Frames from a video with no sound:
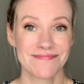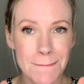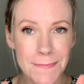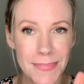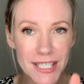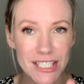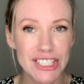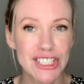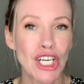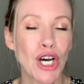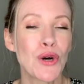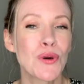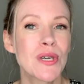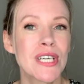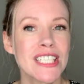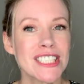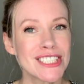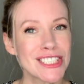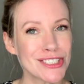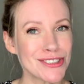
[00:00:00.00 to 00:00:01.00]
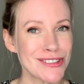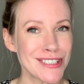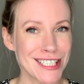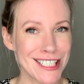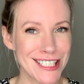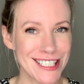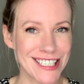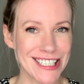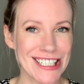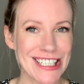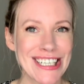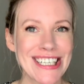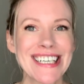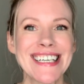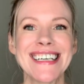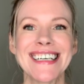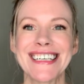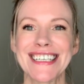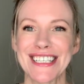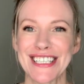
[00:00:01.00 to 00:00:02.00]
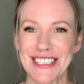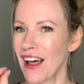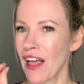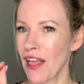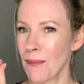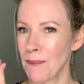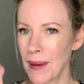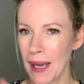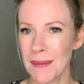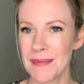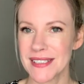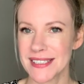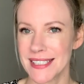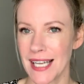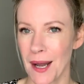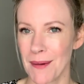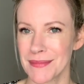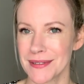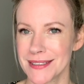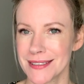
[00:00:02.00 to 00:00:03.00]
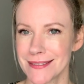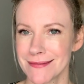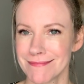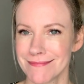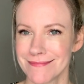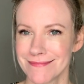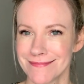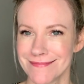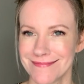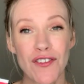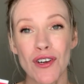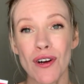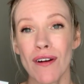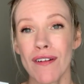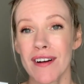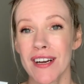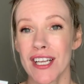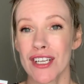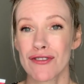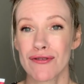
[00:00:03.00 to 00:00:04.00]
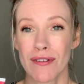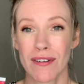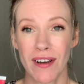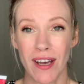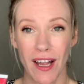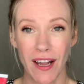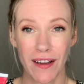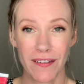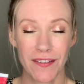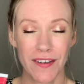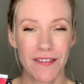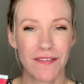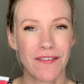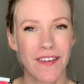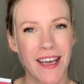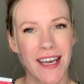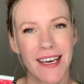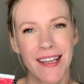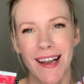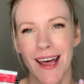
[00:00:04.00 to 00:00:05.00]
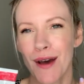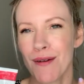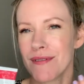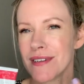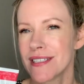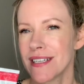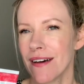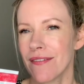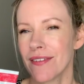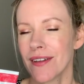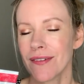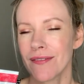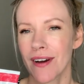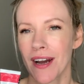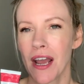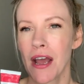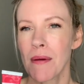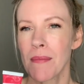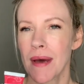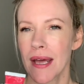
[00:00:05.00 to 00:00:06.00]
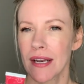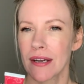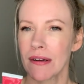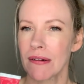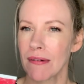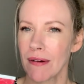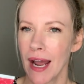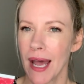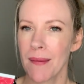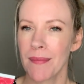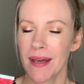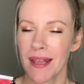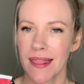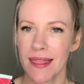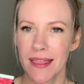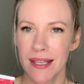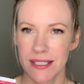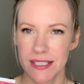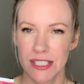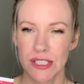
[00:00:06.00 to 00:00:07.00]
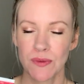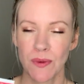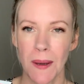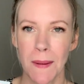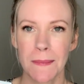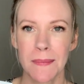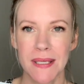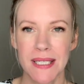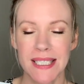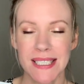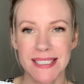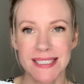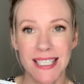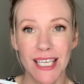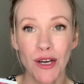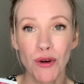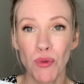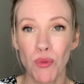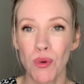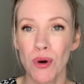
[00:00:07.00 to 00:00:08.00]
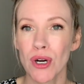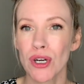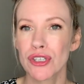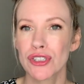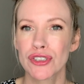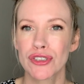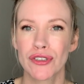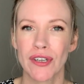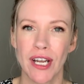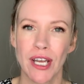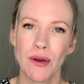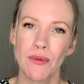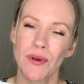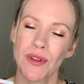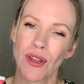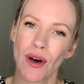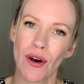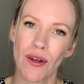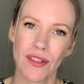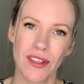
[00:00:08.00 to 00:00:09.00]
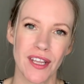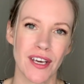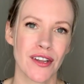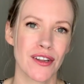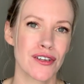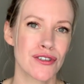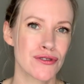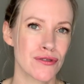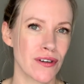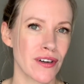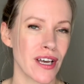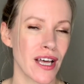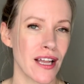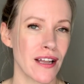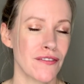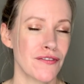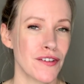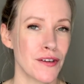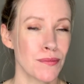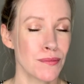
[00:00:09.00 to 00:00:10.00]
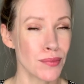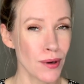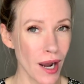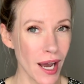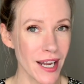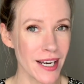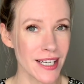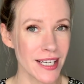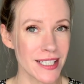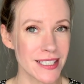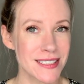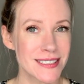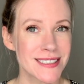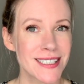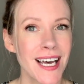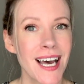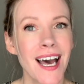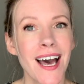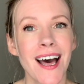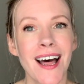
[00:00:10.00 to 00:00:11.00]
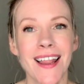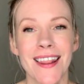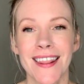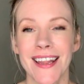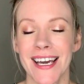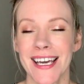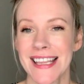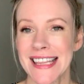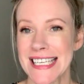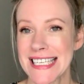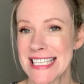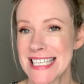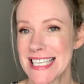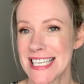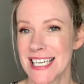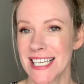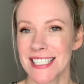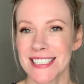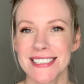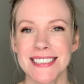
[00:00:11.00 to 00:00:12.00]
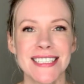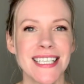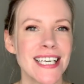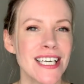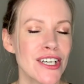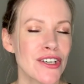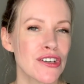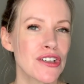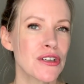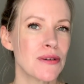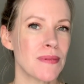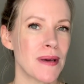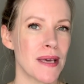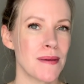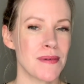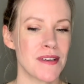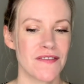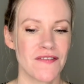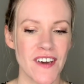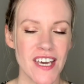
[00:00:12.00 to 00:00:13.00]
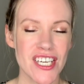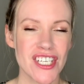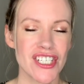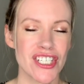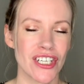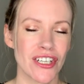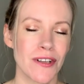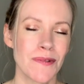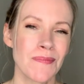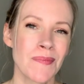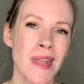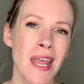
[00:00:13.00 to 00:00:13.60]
But don't get too eager. Baby steps. If you're already a Drunk Elephant fan, I would definitely recommend grabbing this one because it works great with all the other Drunk Elephant products like the TLC or the Baby Facial.